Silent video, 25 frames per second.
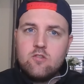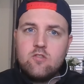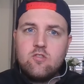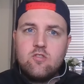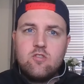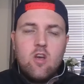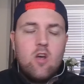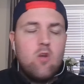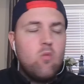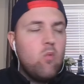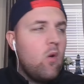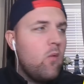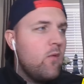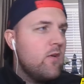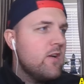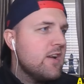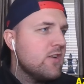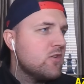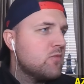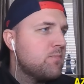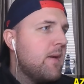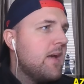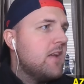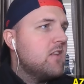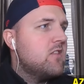So what we're
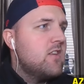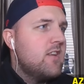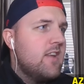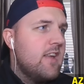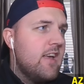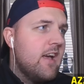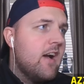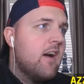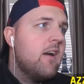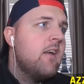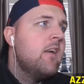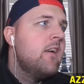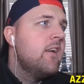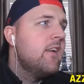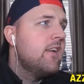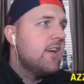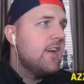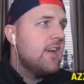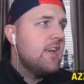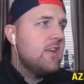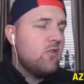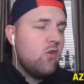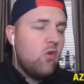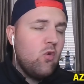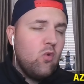expecting here
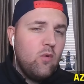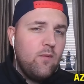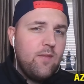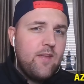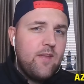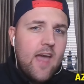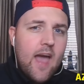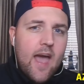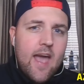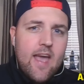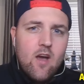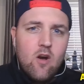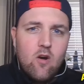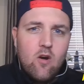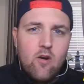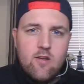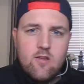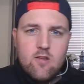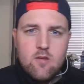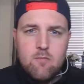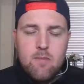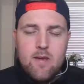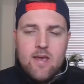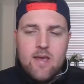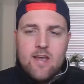is all the AI
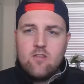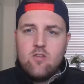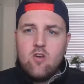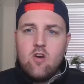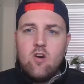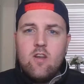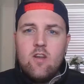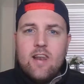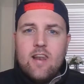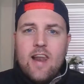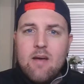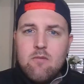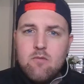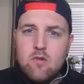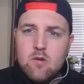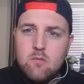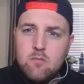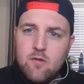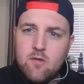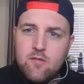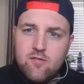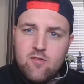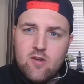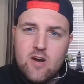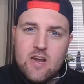to pit on lap
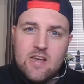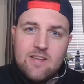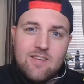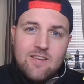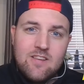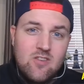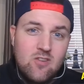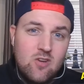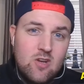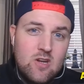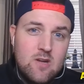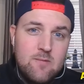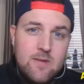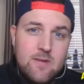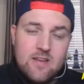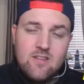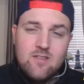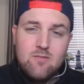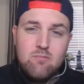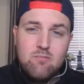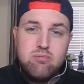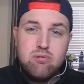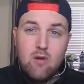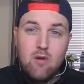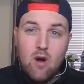number 3. This is going to be
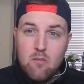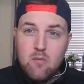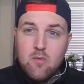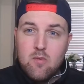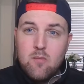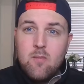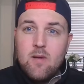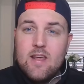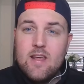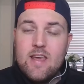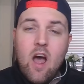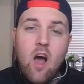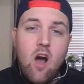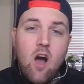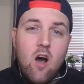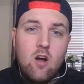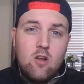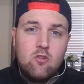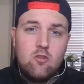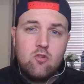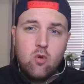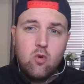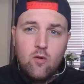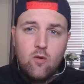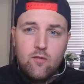probably our
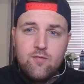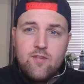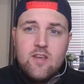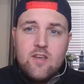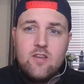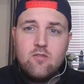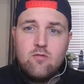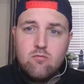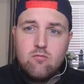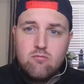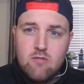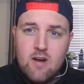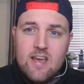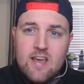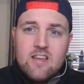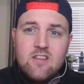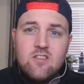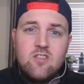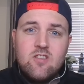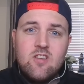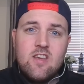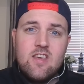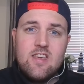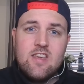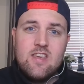toughest
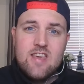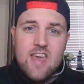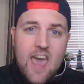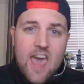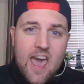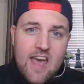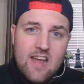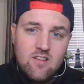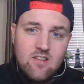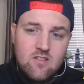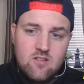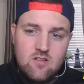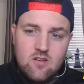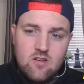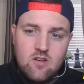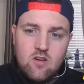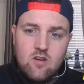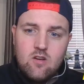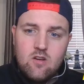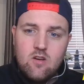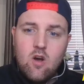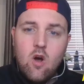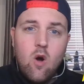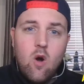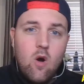race yet
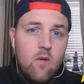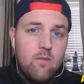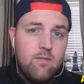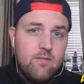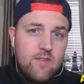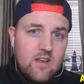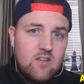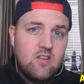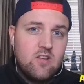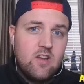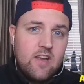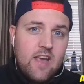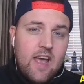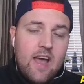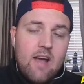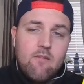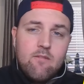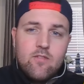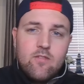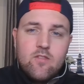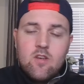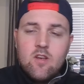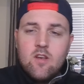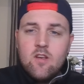on this account.